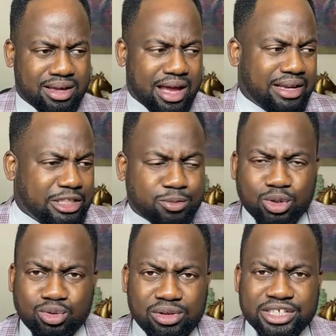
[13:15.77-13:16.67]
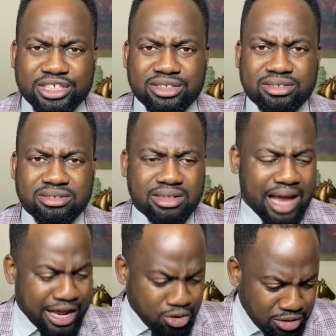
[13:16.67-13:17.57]
There's product knowledge.
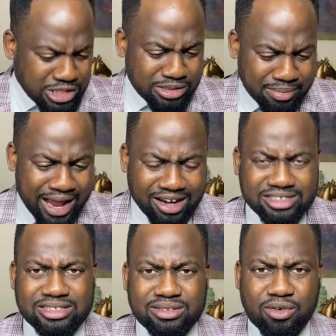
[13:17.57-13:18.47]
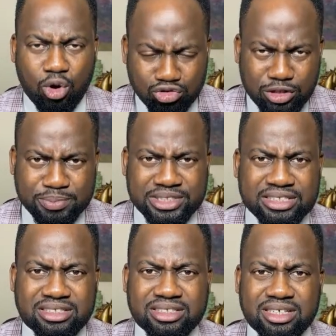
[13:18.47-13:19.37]
I know it's in my heart,
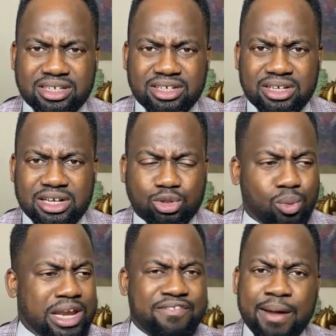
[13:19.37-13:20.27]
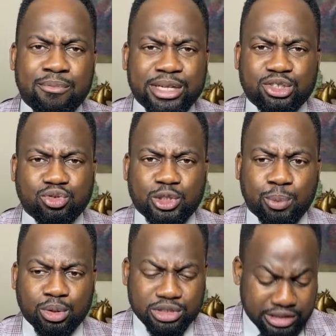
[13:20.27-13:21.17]
100%. So whenever I'm ready to
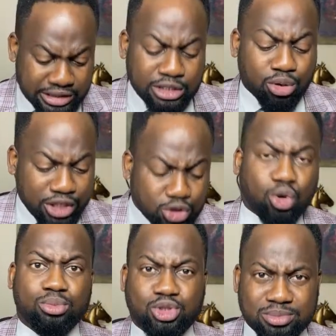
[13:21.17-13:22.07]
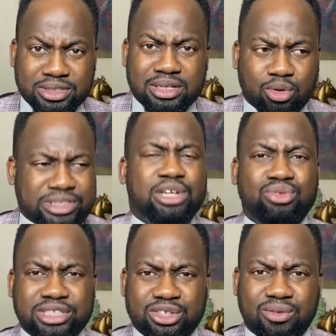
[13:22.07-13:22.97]
respond, the knowledge will come to me because I know
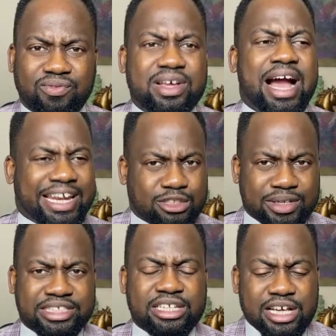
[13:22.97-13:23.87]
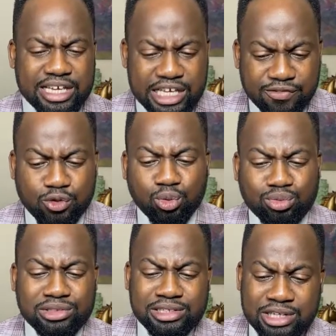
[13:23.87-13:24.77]
it enough. And that's why I said, if you
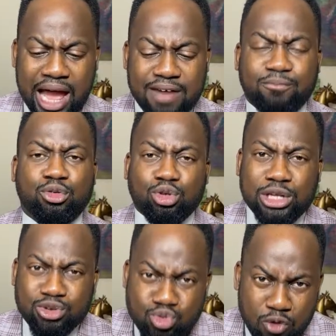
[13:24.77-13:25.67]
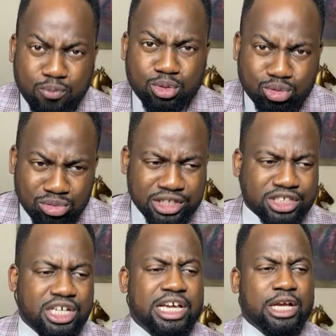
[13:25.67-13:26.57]
don't have enough product knowledge,
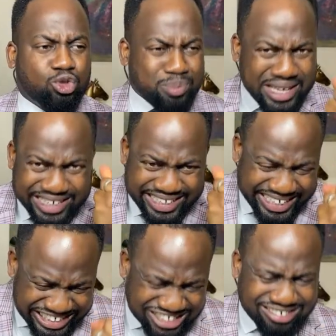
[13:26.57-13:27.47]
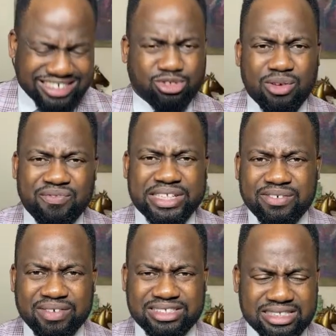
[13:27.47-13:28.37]
it will be a hindrance to effective
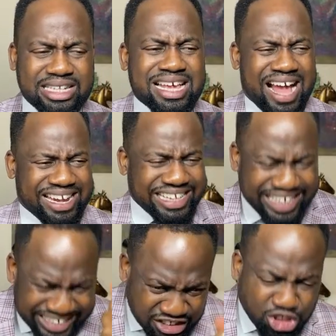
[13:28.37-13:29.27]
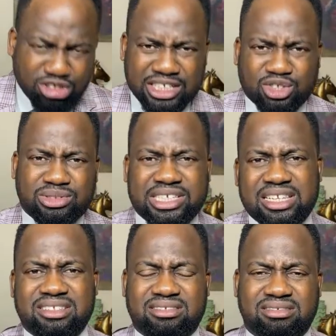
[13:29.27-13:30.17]
listening and a hindrance to selling.